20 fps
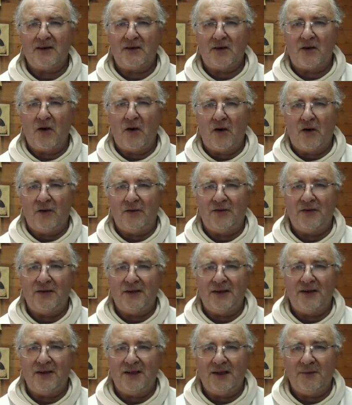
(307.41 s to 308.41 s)
God
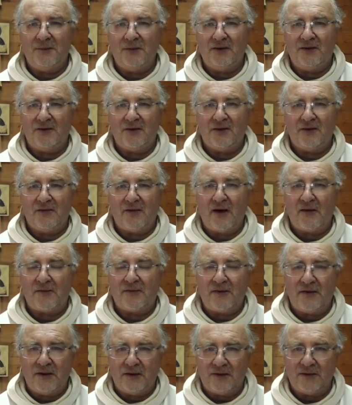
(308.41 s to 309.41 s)
in the image of our
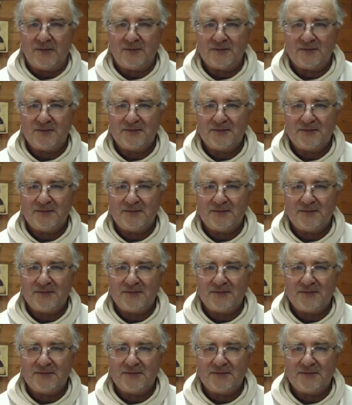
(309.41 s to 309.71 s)
fear,